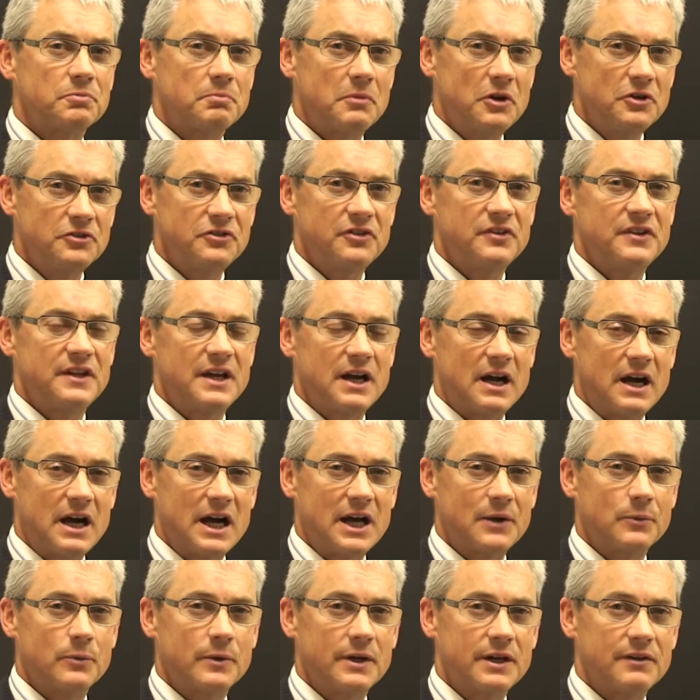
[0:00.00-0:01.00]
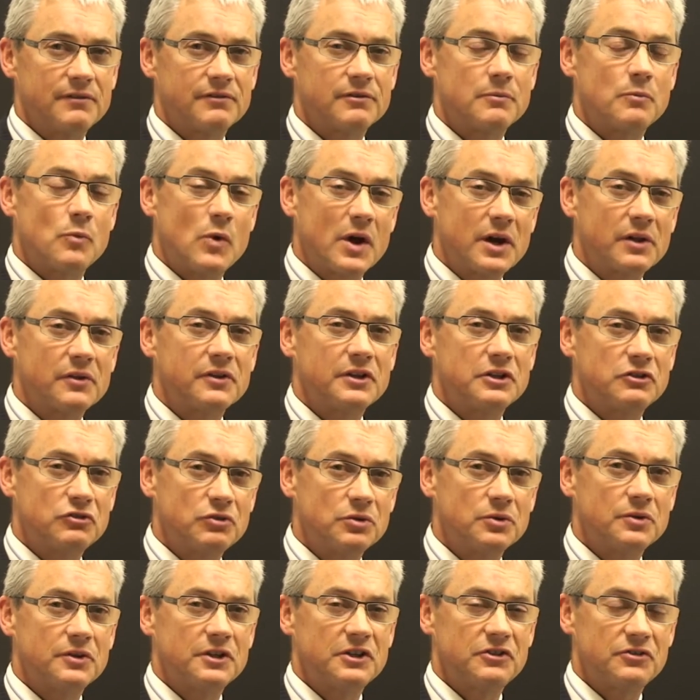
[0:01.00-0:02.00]
most of their hardware from one of the
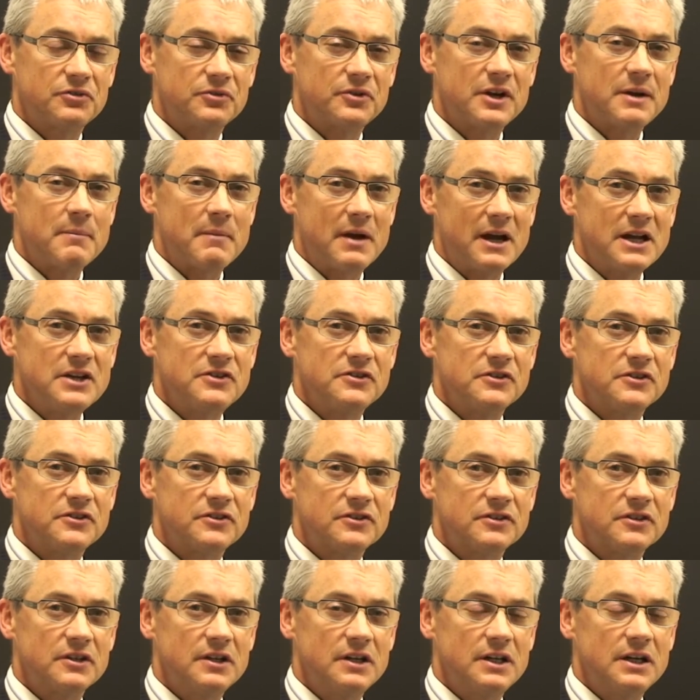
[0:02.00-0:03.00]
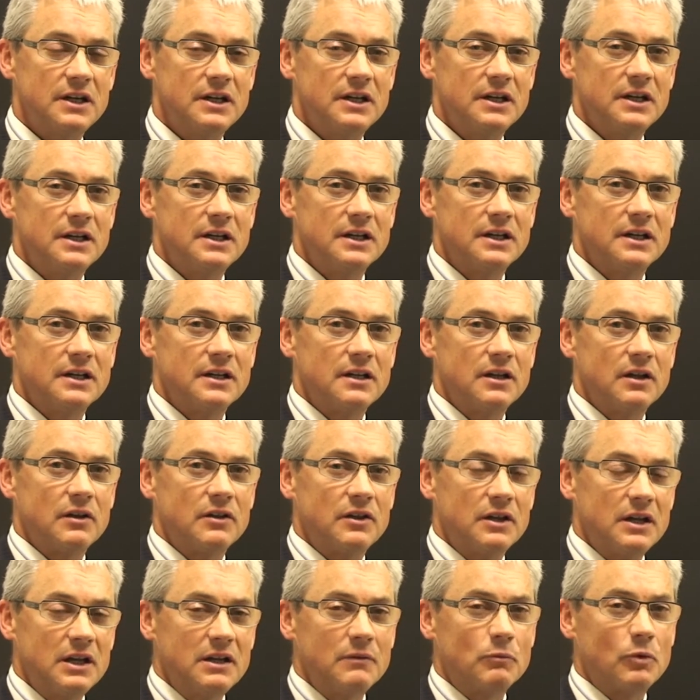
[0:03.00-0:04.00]
two of these three majors.
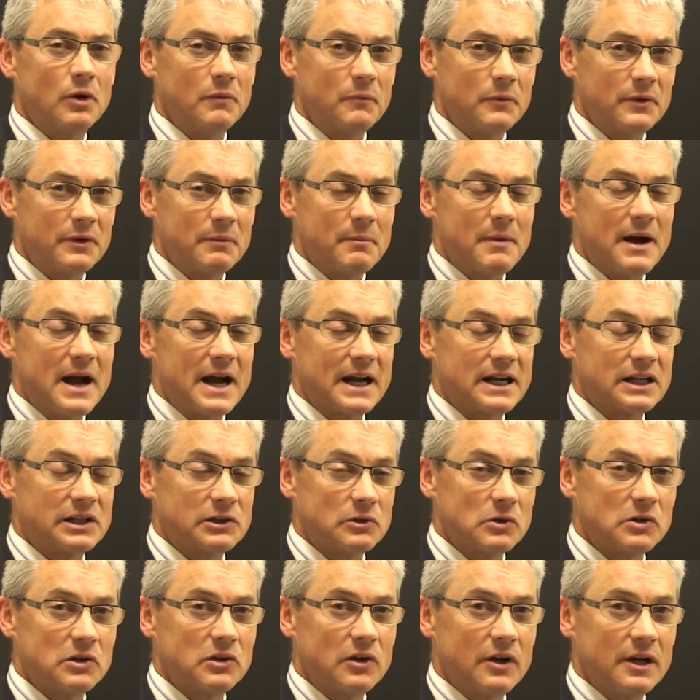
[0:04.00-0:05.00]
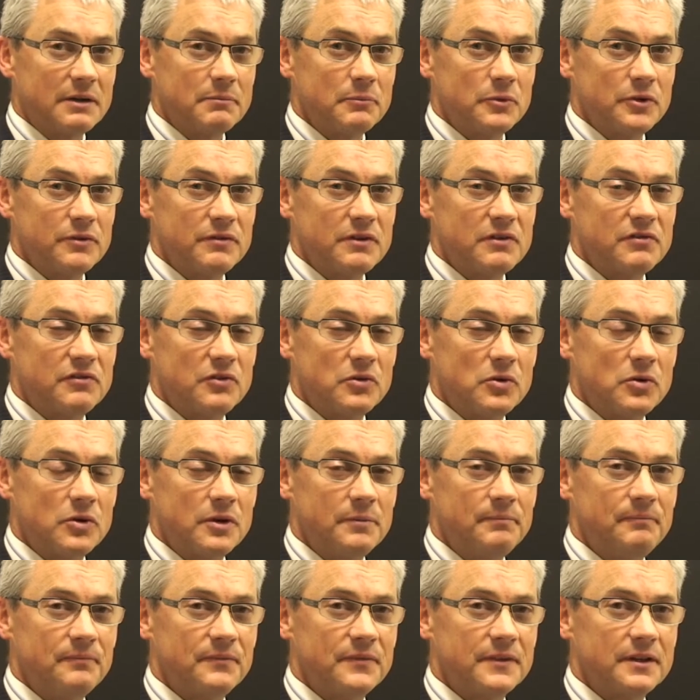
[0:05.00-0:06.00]
What will the market look like moving
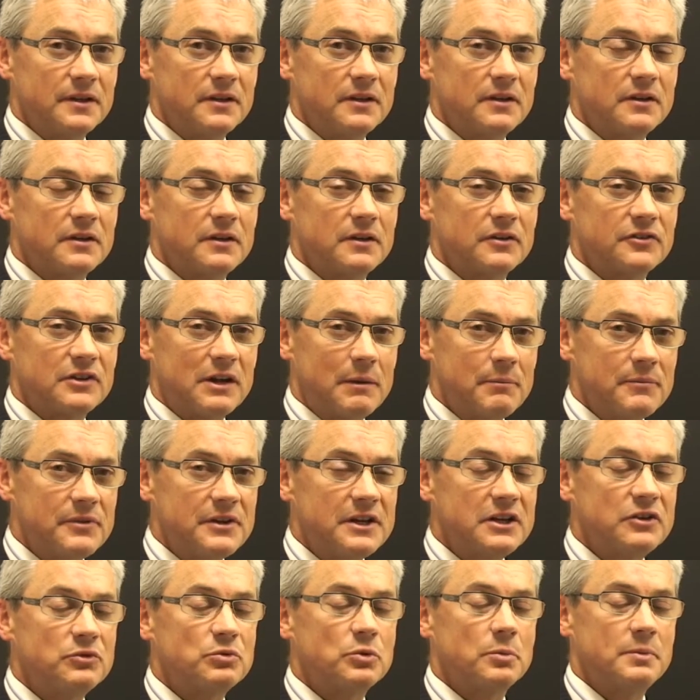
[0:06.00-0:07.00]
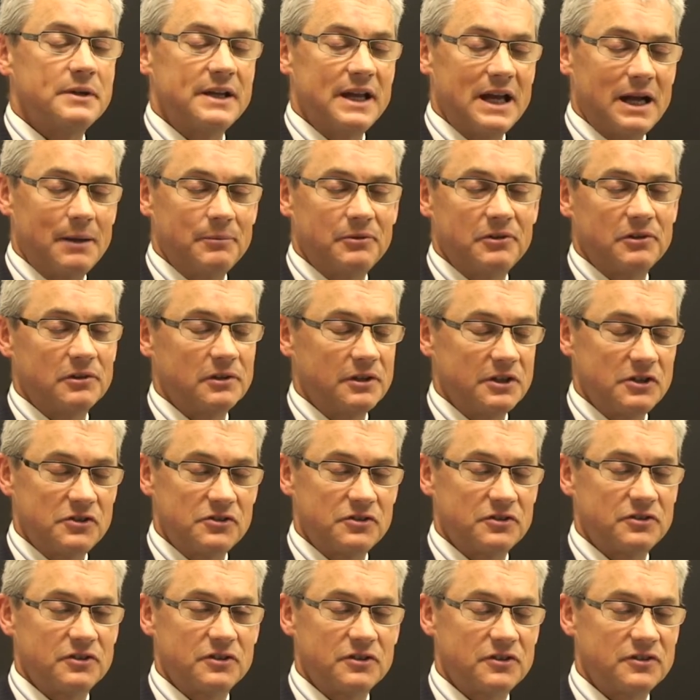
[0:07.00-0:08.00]
forward? Some things will be absolutely
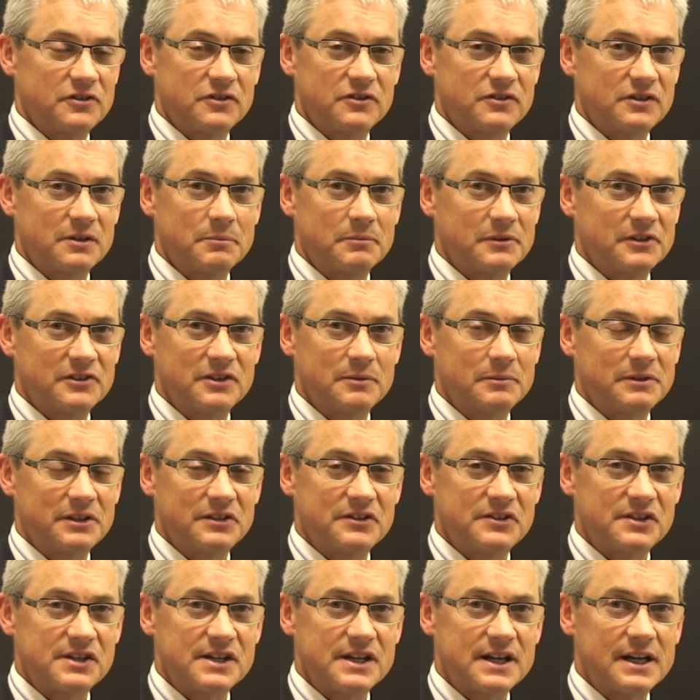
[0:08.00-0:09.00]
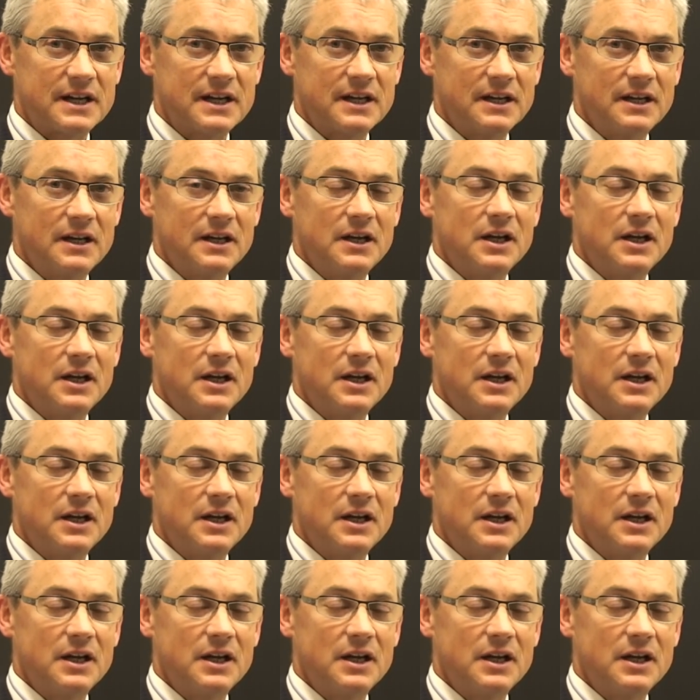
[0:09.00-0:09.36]
similar today.